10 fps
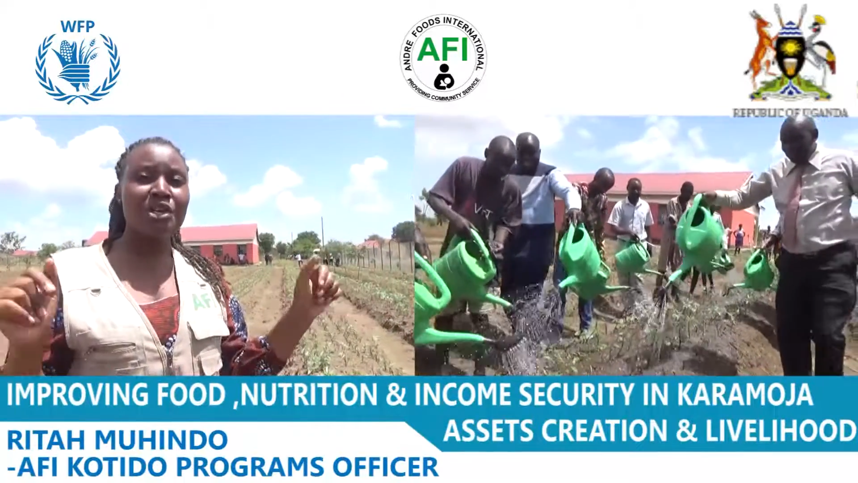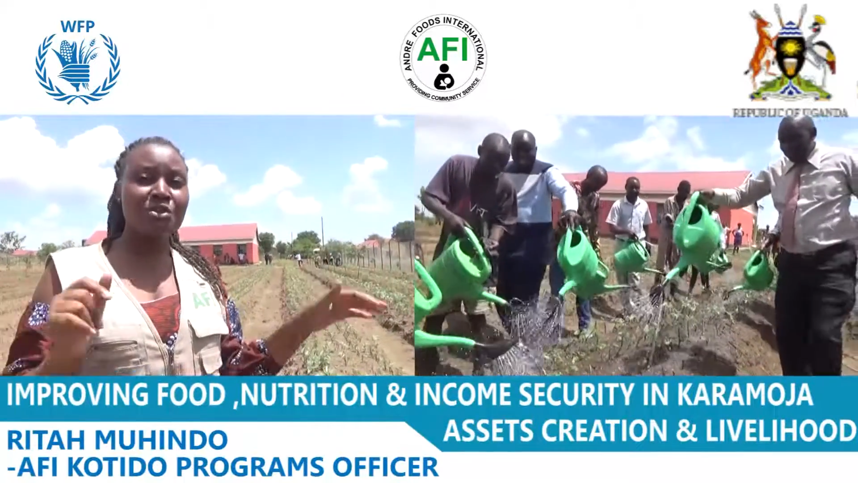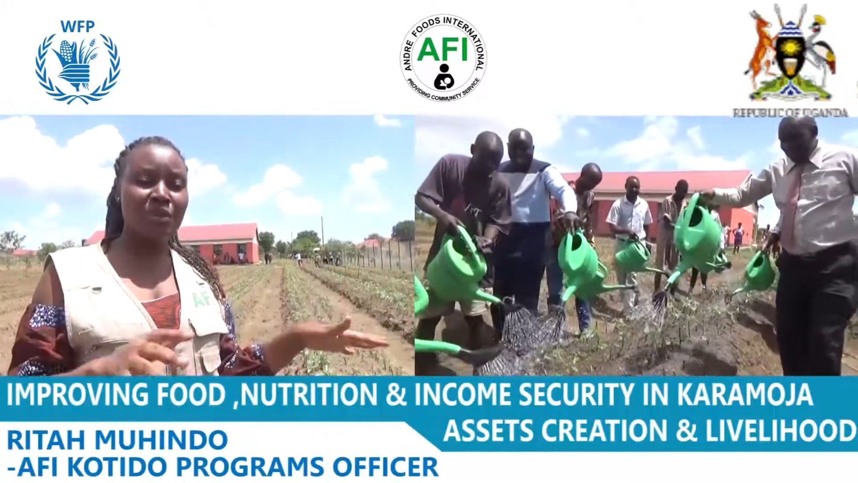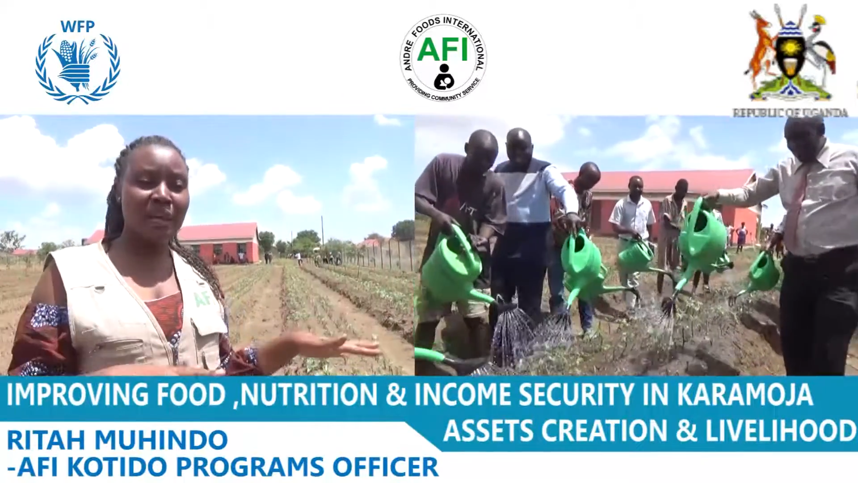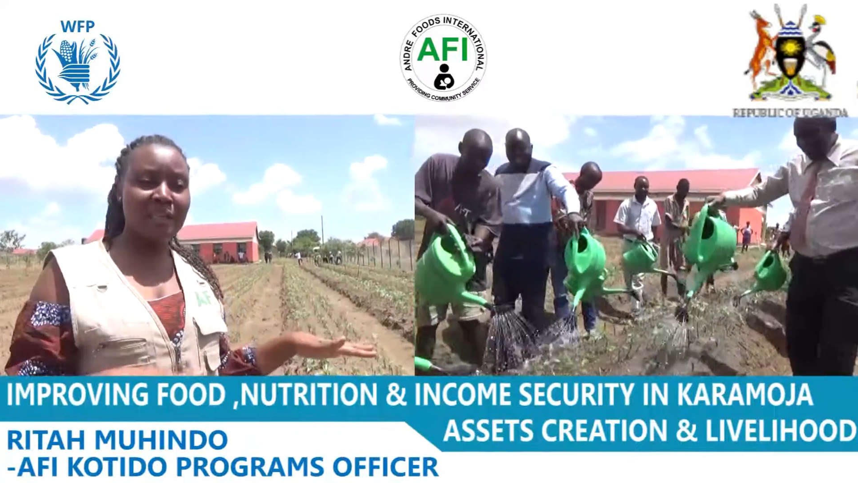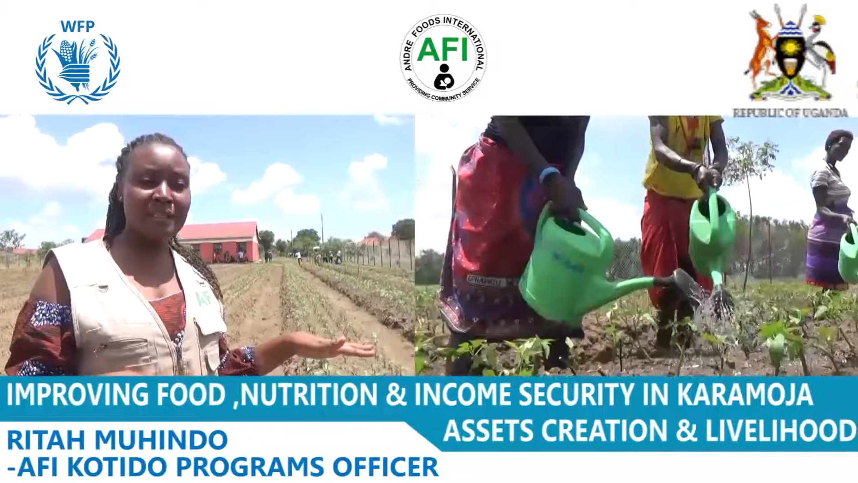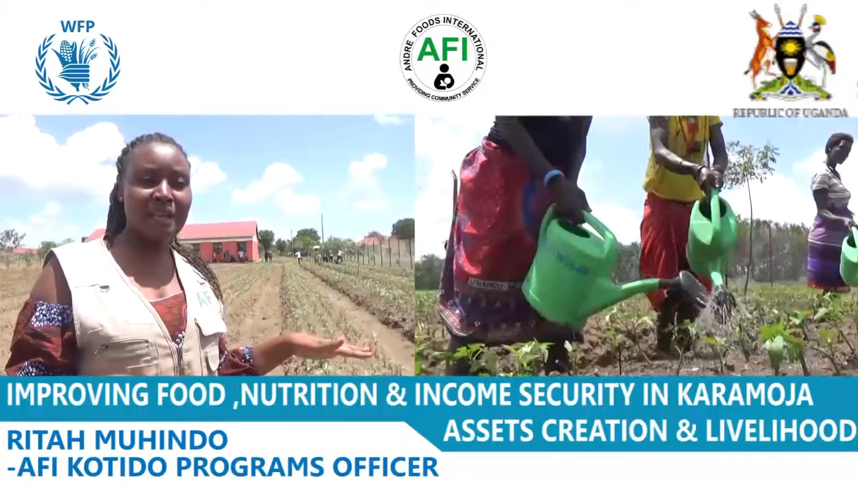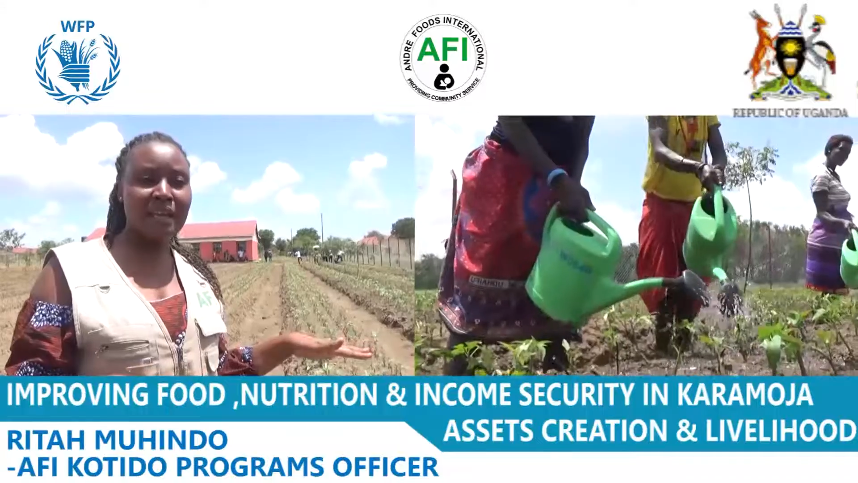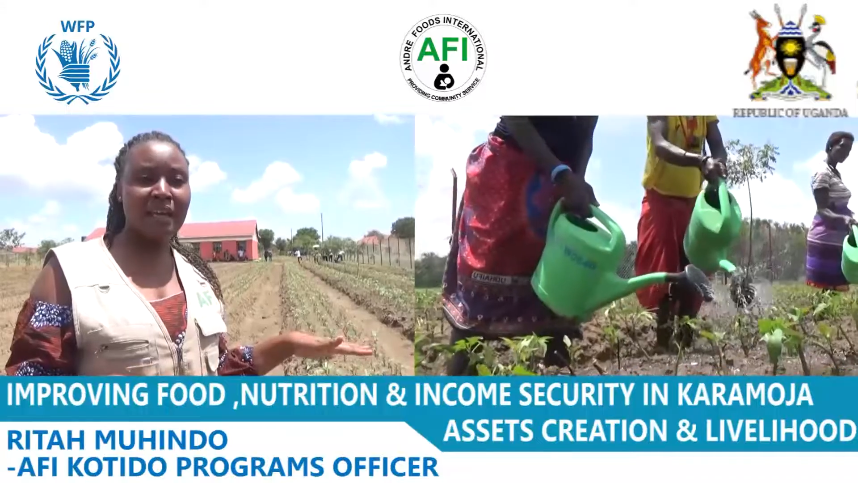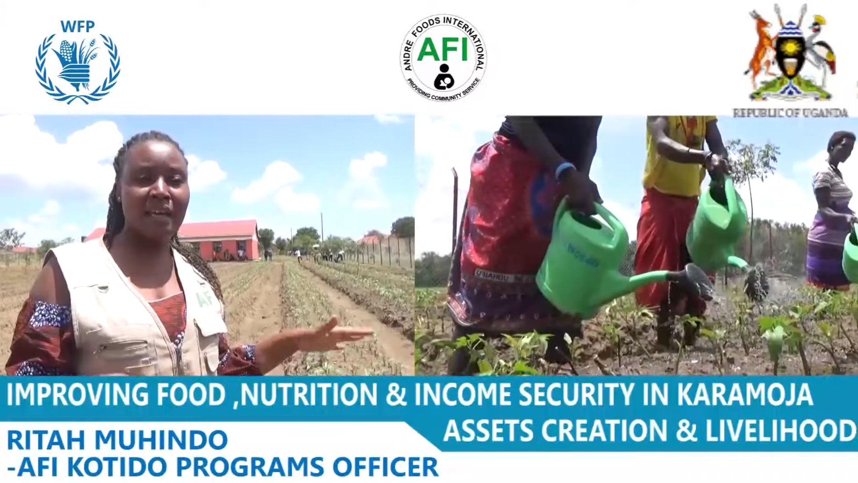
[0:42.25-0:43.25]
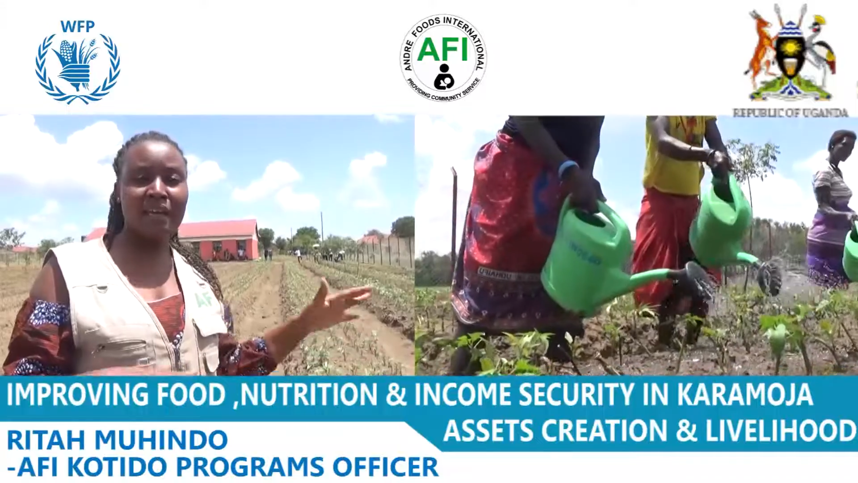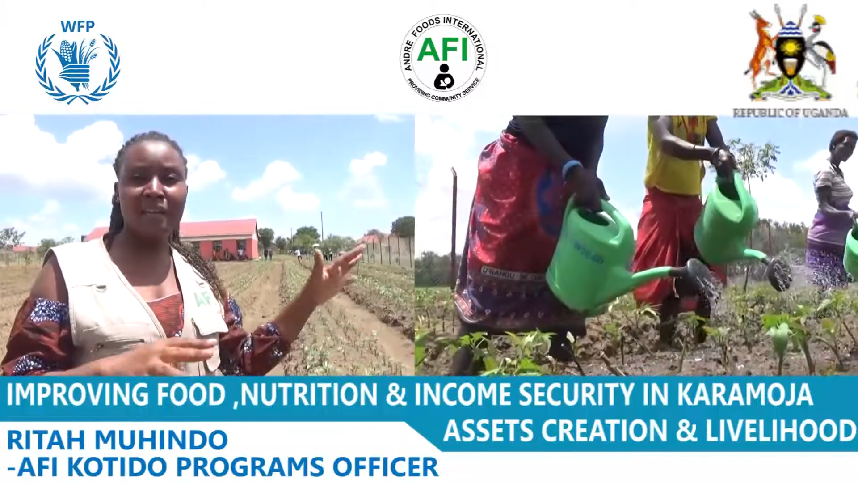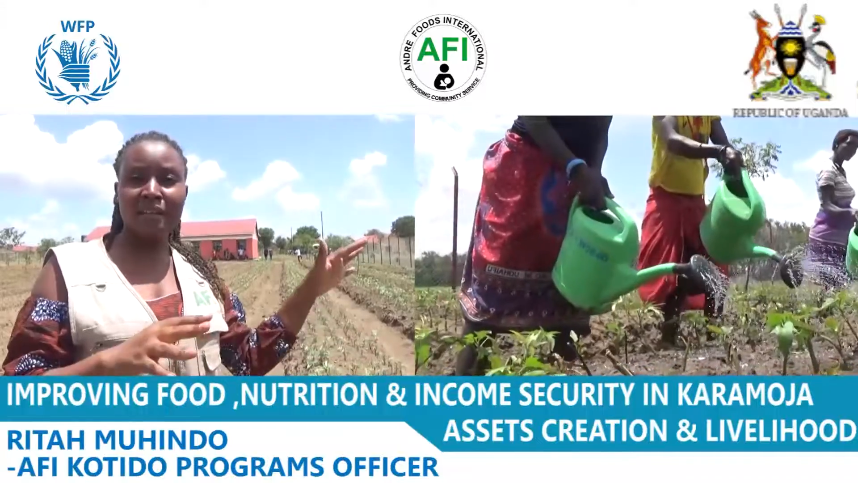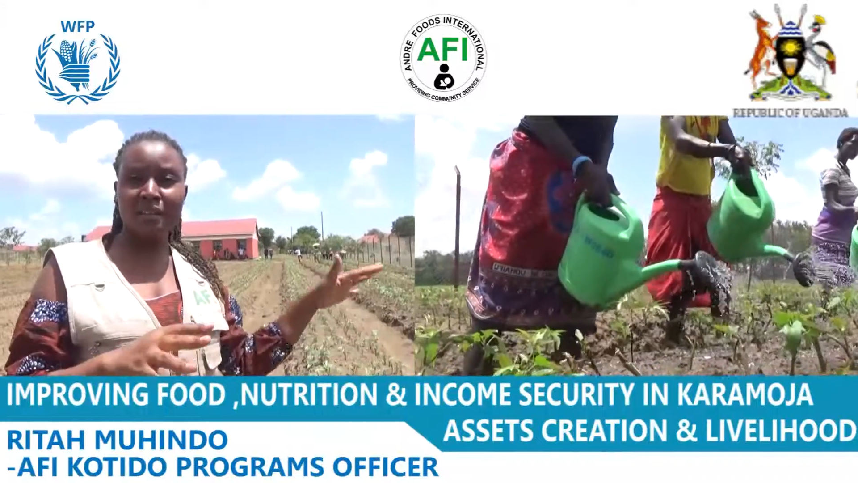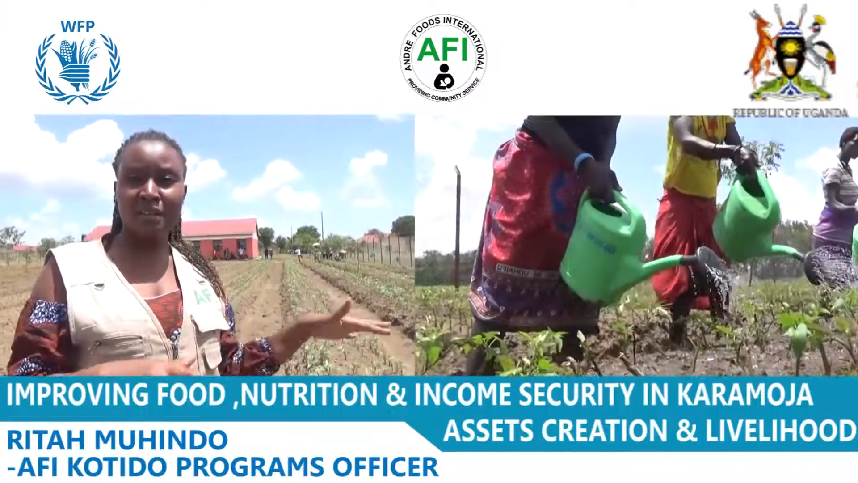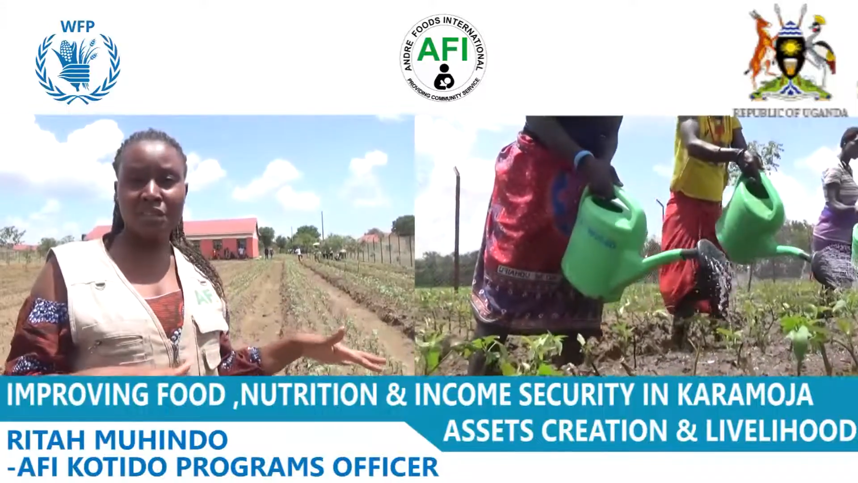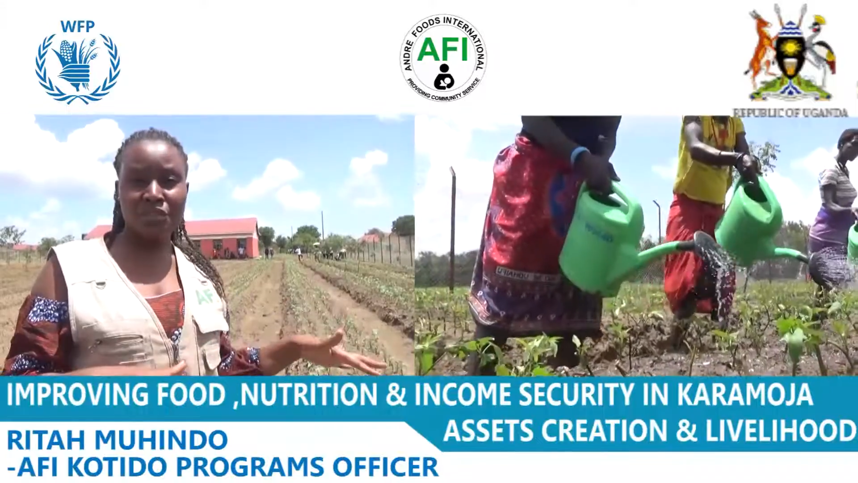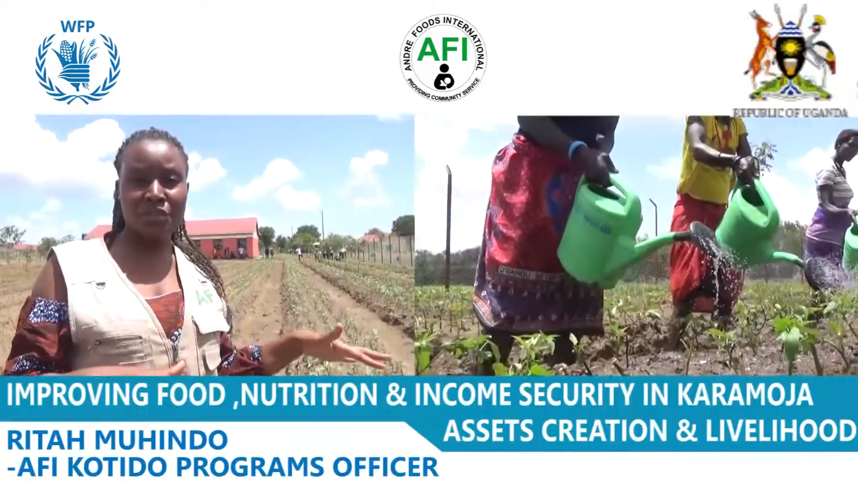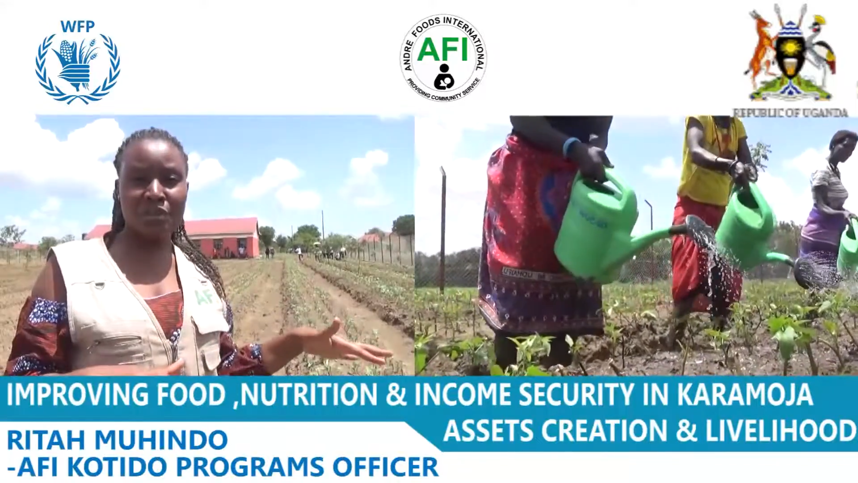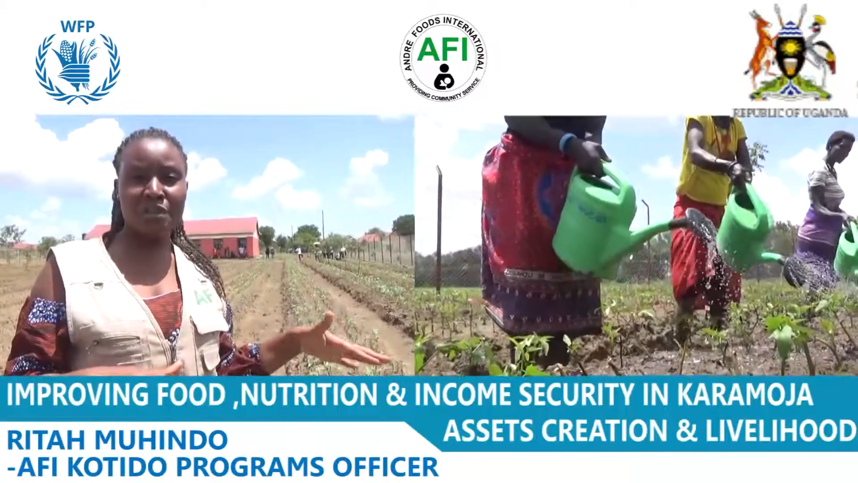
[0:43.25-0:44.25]
to the entire
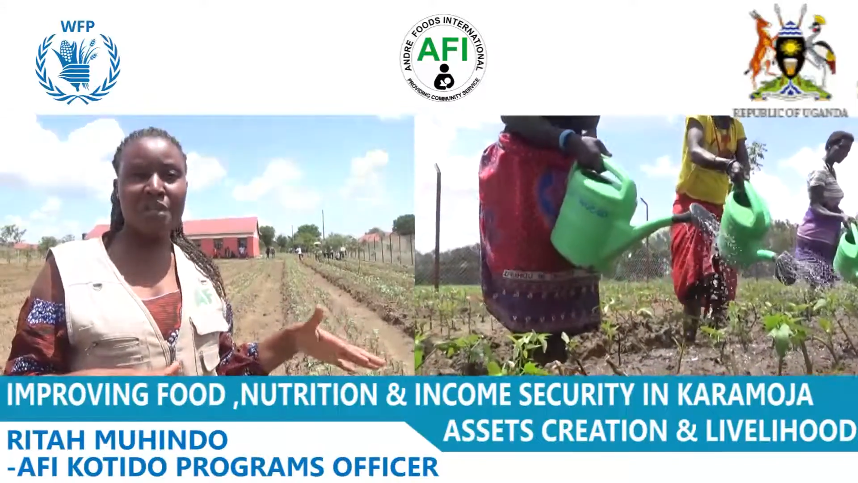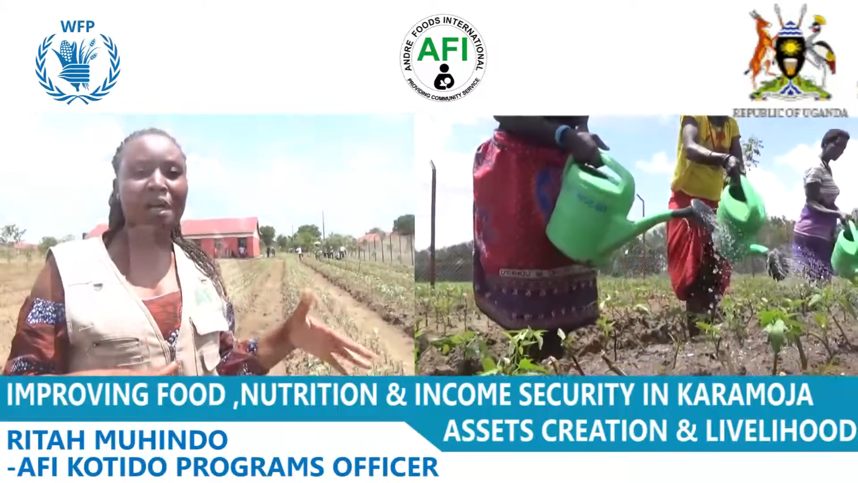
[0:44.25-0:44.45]
district.